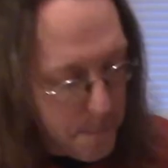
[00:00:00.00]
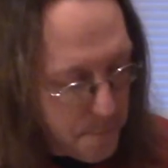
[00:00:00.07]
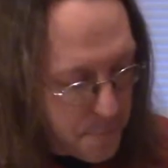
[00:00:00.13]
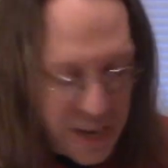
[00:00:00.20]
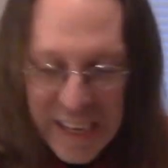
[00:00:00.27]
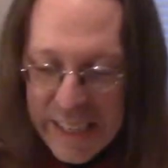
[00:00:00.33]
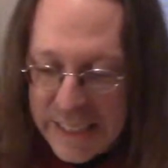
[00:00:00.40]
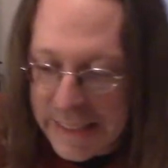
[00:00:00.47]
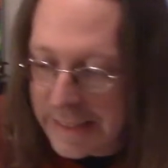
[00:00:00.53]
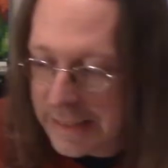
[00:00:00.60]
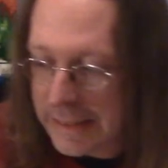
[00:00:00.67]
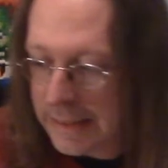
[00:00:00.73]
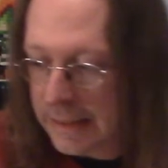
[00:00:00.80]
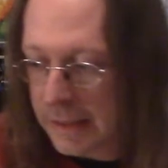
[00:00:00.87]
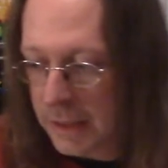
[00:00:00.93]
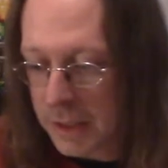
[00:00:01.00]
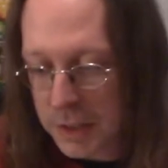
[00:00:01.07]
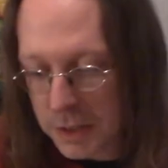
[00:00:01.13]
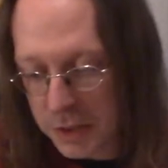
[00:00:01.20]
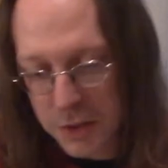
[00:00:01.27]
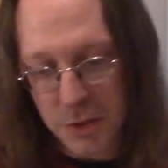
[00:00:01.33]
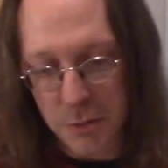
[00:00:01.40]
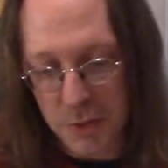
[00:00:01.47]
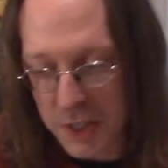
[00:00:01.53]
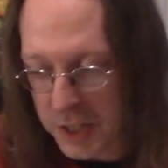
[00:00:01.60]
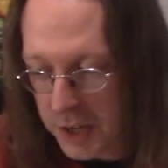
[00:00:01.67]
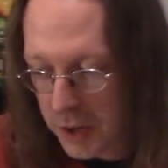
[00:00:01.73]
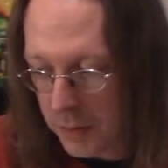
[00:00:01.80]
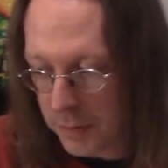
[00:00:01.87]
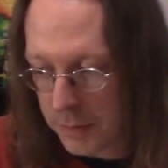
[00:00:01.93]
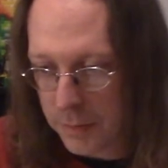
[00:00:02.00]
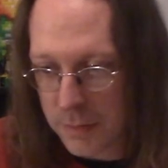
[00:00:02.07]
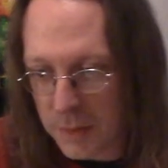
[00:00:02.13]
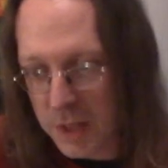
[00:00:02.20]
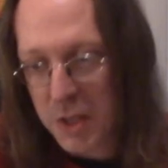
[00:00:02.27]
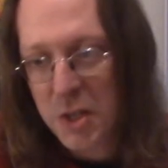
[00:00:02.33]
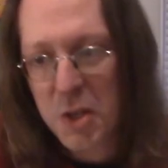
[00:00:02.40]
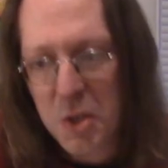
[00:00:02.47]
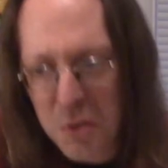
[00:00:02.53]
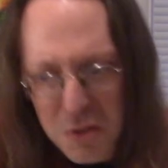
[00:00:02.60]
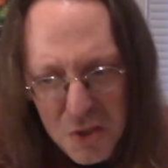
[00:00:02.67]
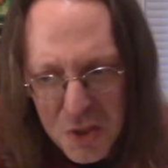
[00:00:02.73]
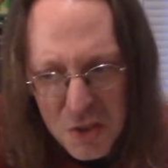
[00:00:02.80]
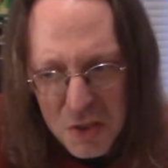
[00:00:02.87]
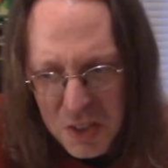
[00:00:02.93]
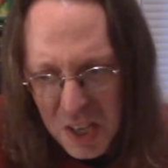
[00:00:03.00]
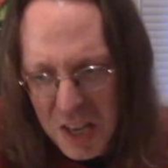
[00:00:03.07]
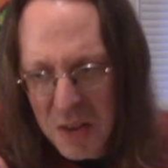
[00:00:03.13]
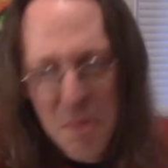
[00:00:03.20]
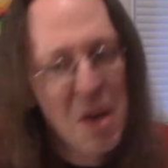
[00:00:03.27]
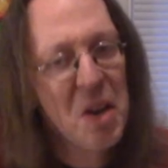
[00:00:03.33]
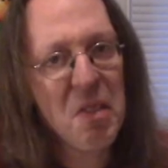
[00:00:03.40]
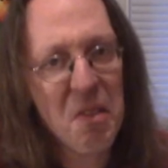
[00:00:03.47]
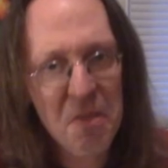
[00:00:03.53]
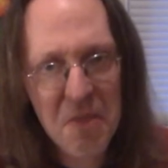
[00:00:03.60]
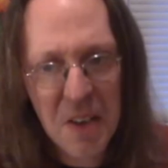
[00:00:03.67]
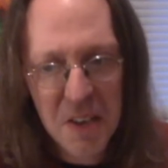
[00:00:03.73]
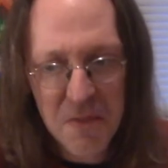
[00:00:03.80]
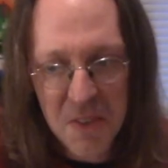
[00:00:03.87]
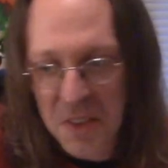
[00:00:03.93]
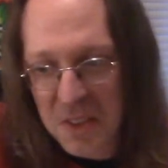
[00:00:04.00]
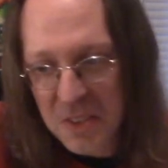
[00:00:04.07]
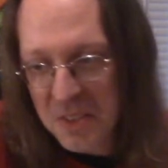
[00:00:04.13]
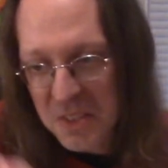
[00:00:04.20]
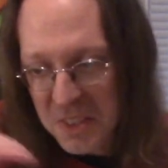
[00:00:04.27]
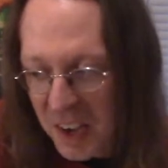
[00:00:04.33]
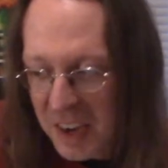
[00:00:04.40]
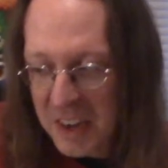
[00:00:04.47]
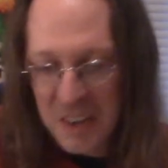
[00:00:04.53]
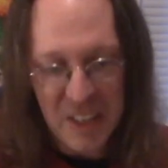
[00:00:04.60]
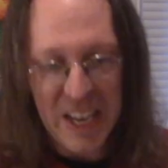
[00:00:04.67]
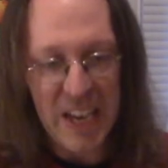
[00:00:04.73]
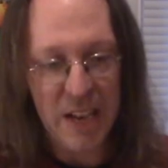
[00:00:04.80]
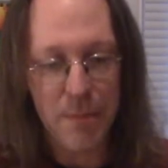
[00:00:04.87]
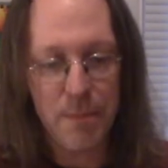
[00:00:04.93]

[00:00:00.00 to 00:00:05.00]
Mike Zunino, who's just kind of been in the thick of it this entire game.